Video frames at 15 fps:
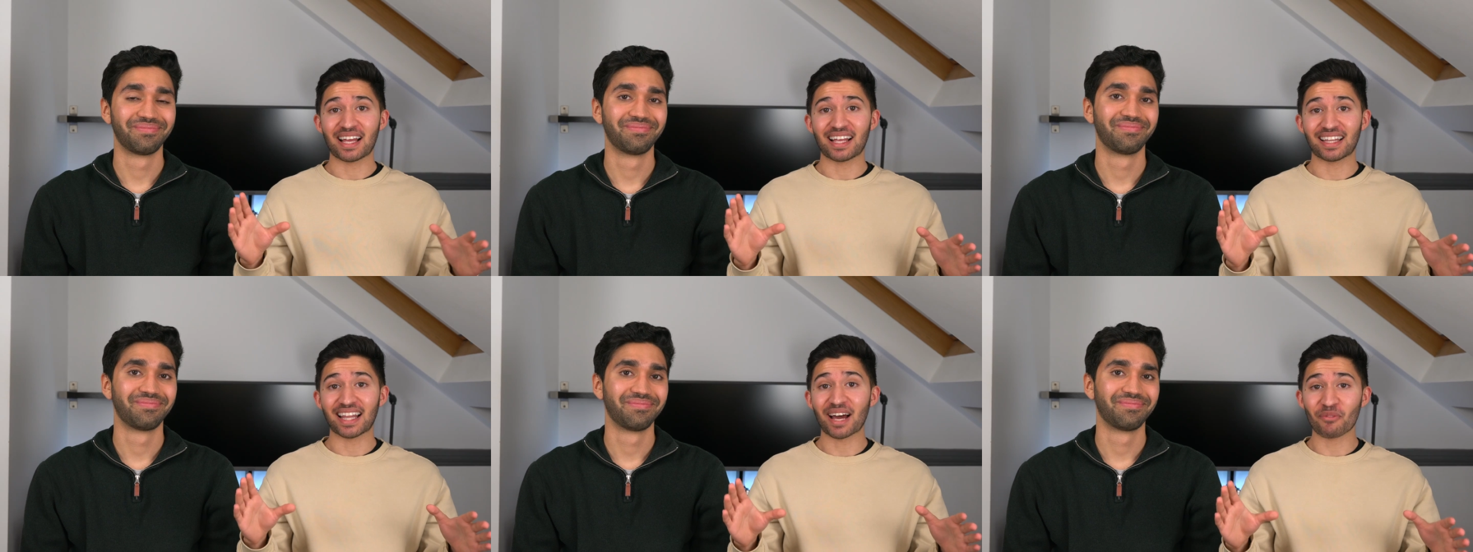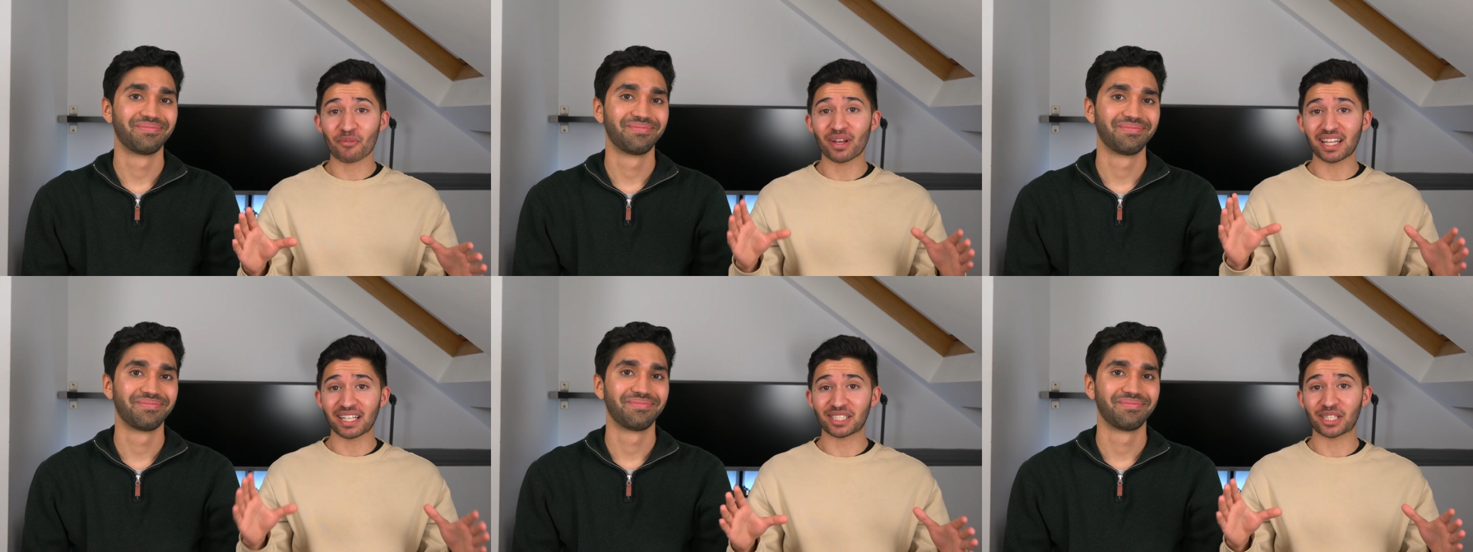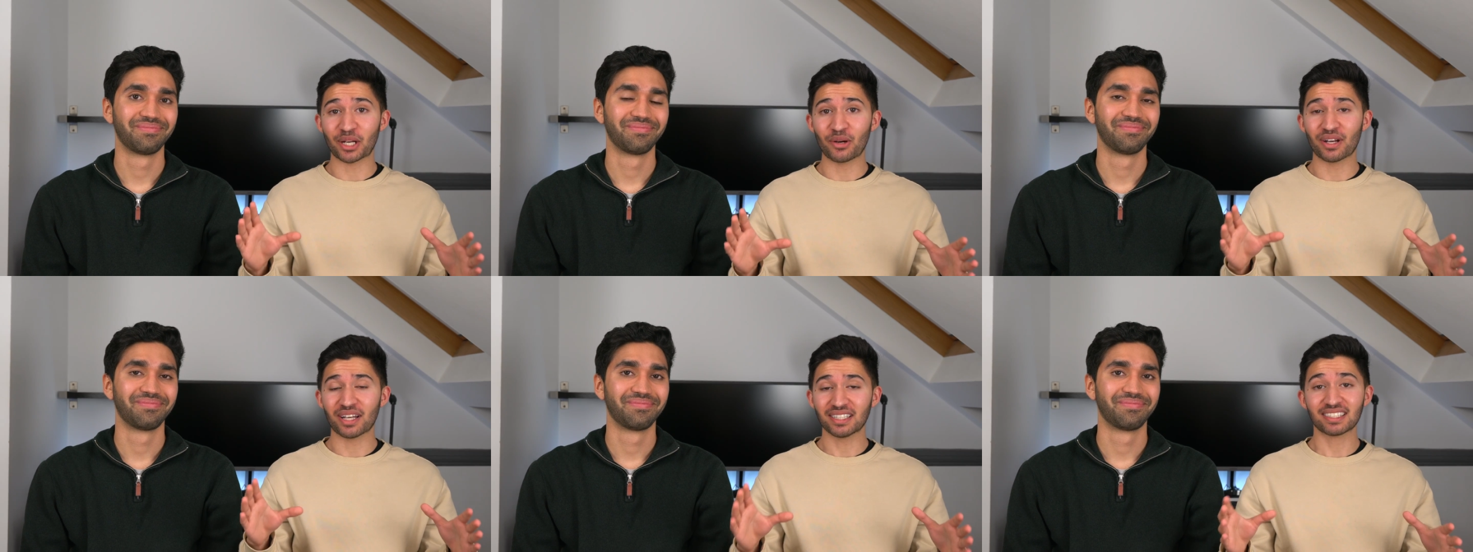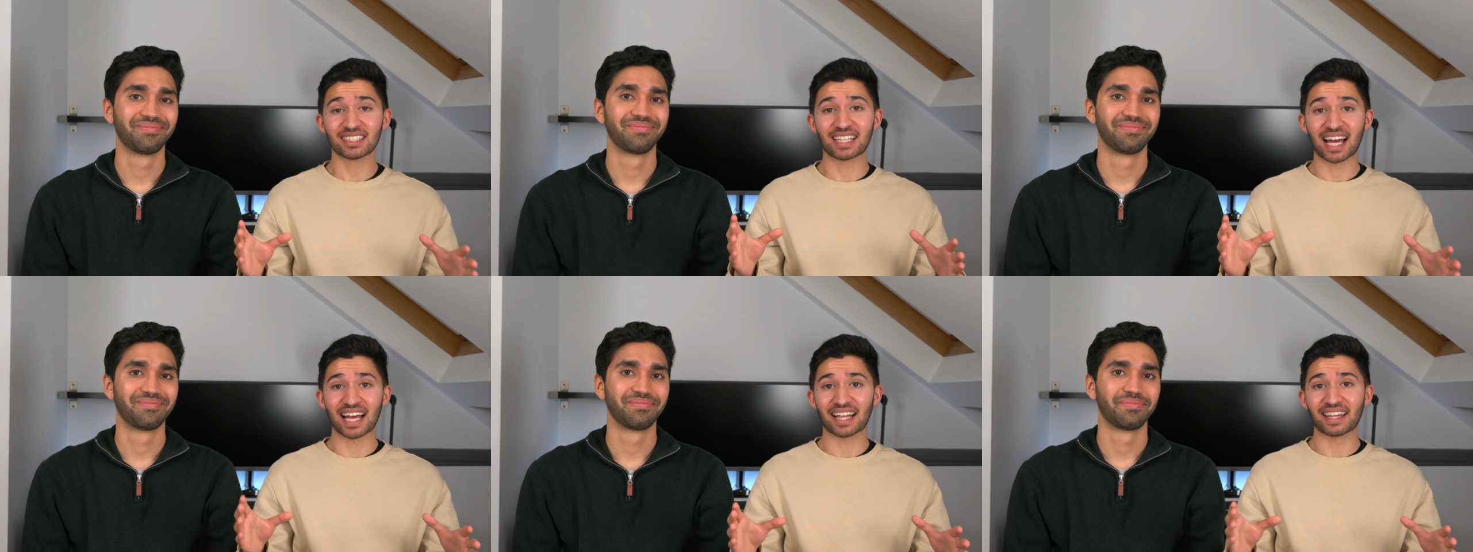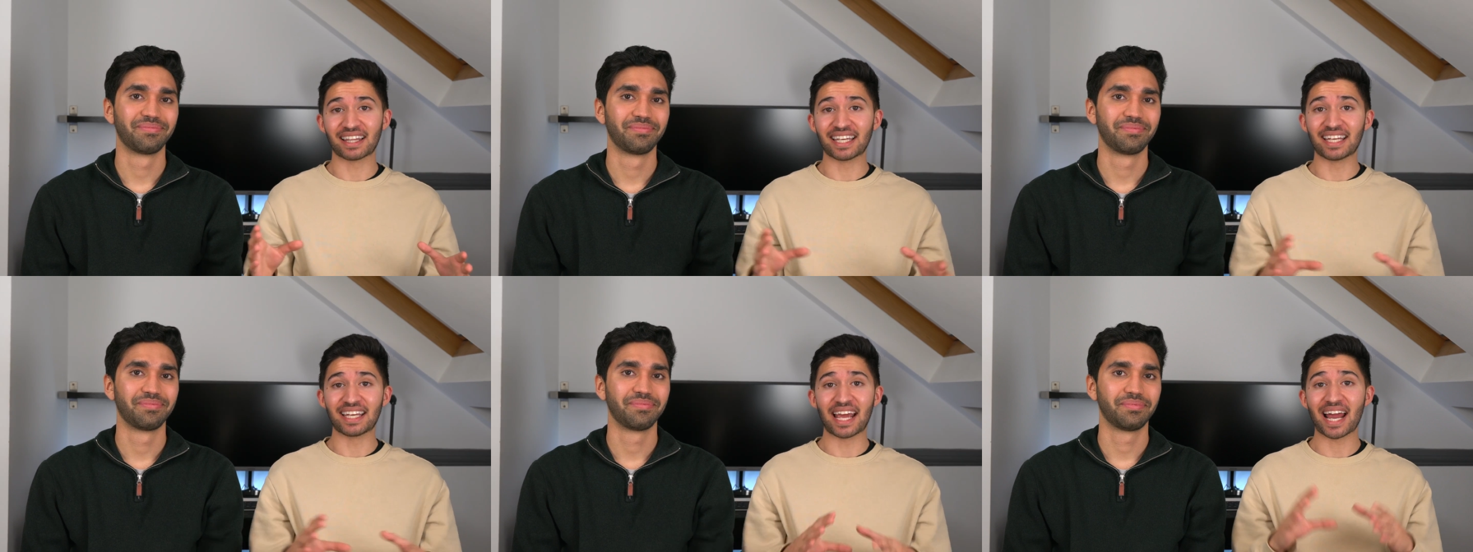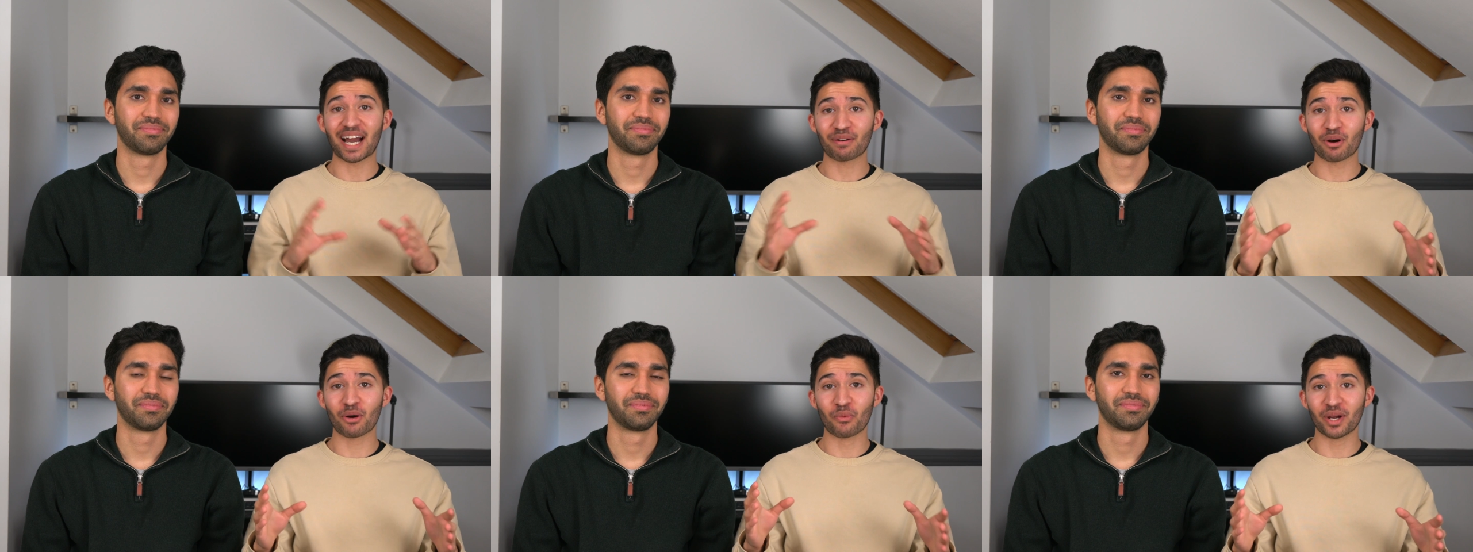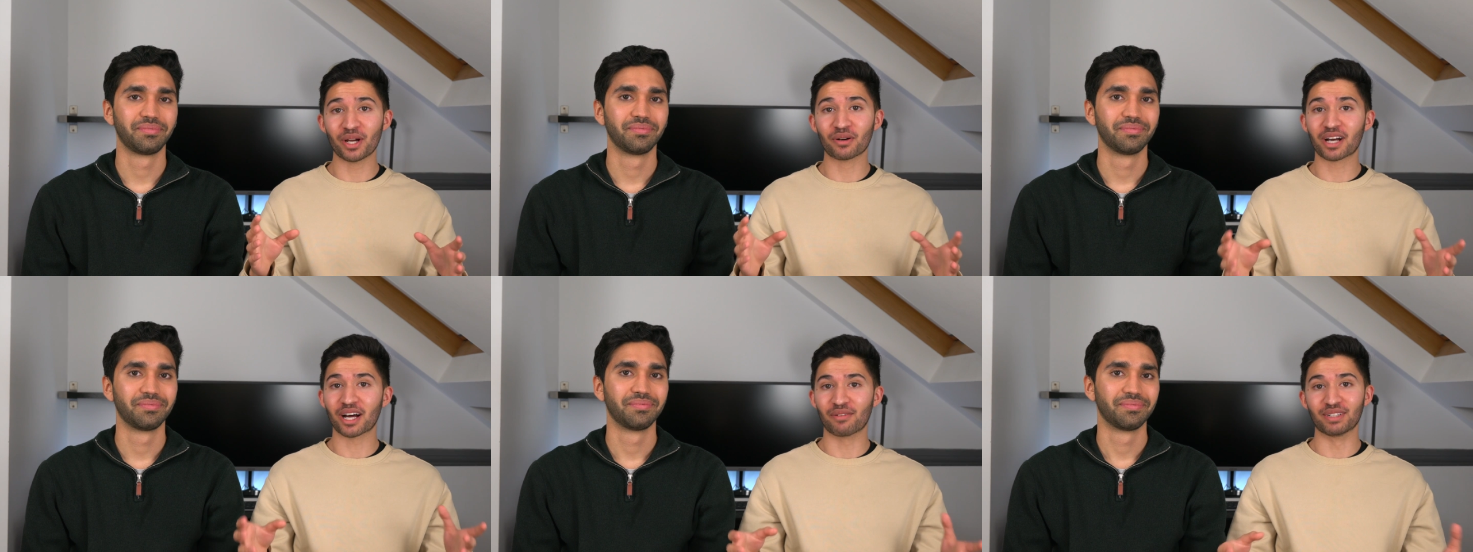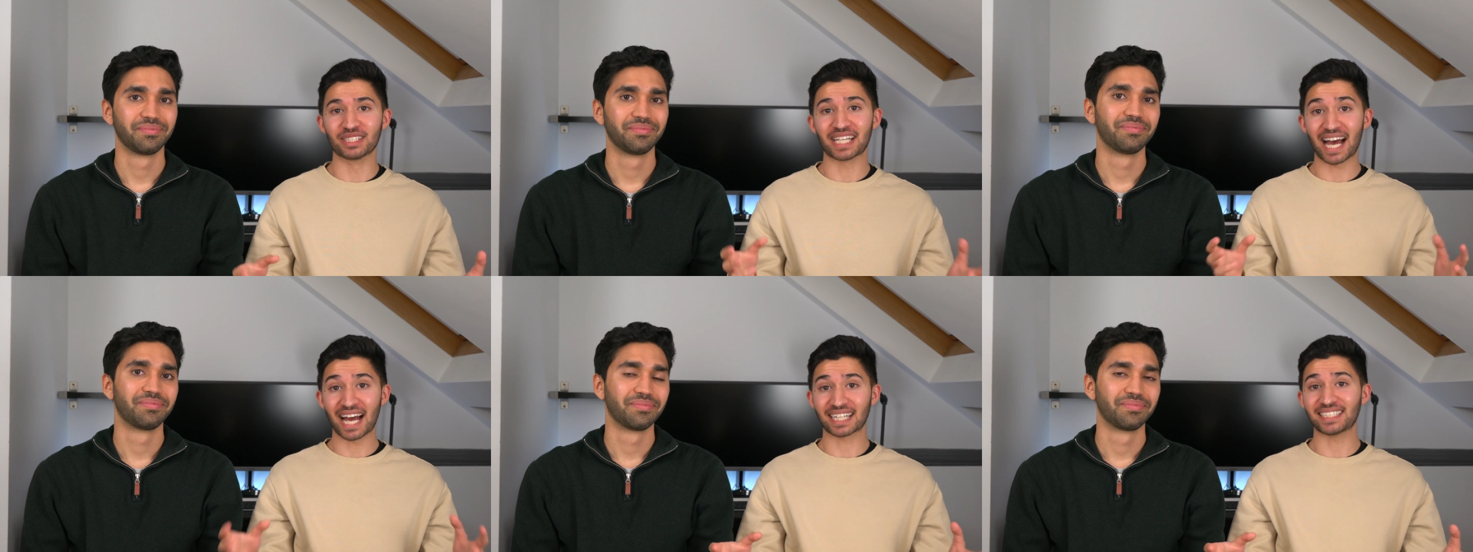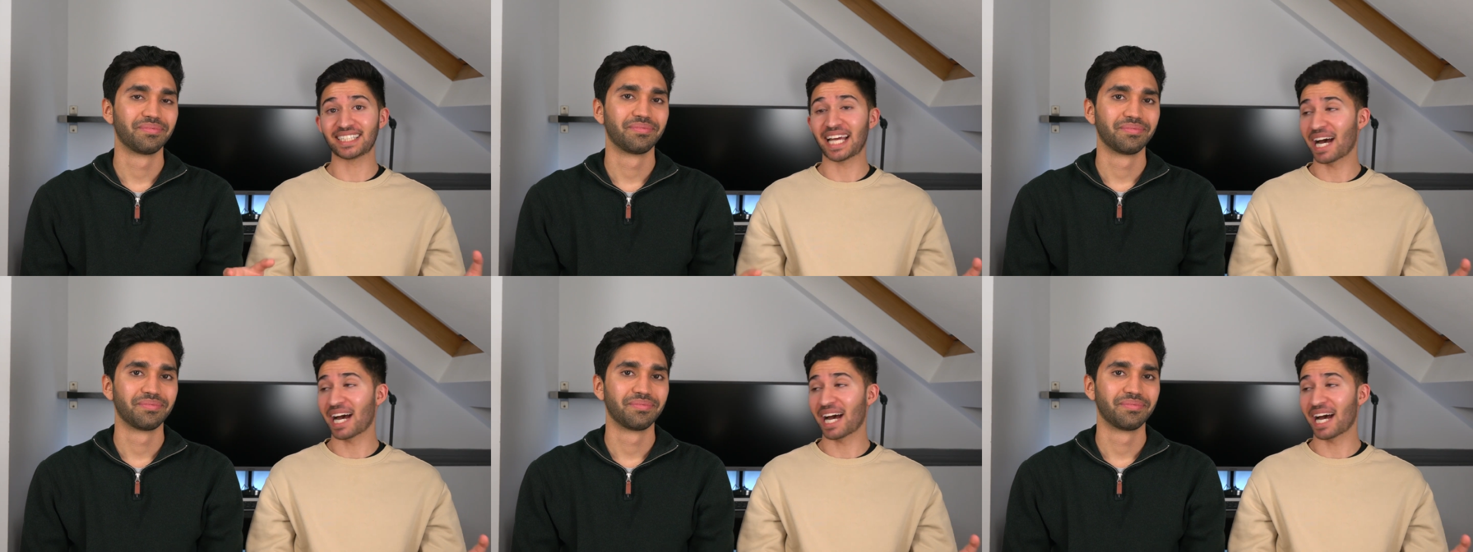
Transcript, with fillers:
Speaker 1: And that really showed us that the aero wheel covers actually